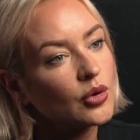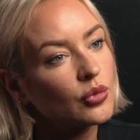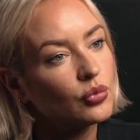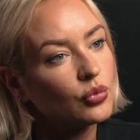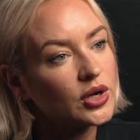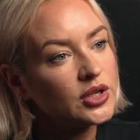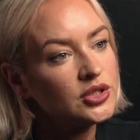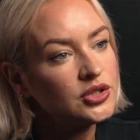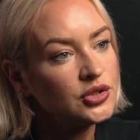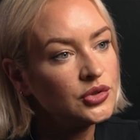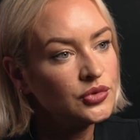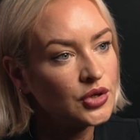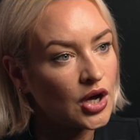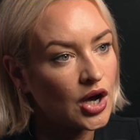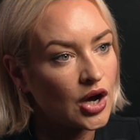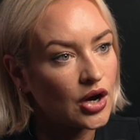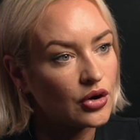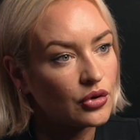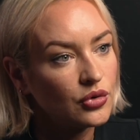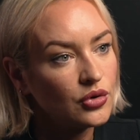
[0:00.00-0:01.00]
Once you
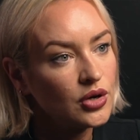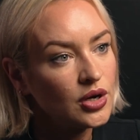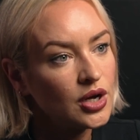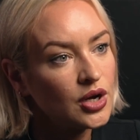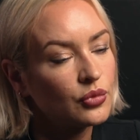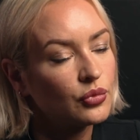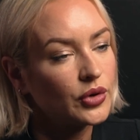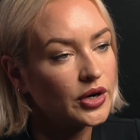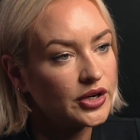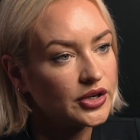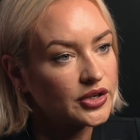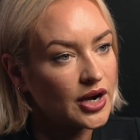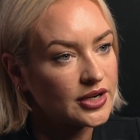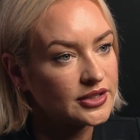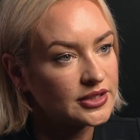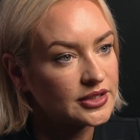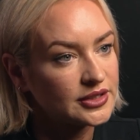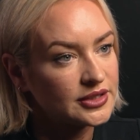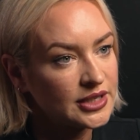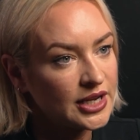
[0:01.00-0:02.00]
know where your
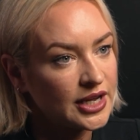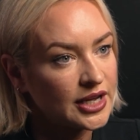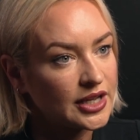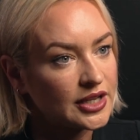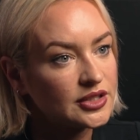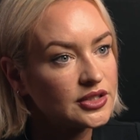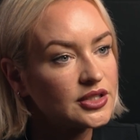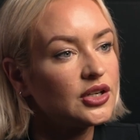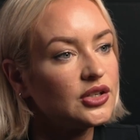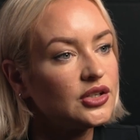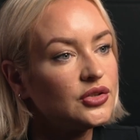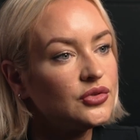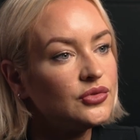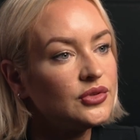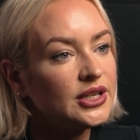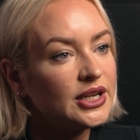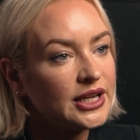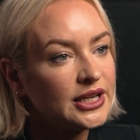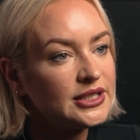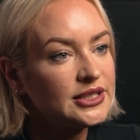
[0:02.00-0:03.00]
content stands, you
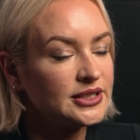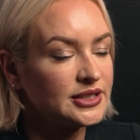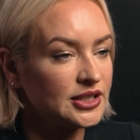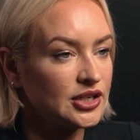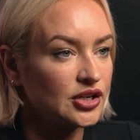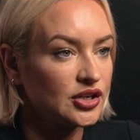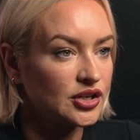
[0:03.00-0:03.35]
need to see your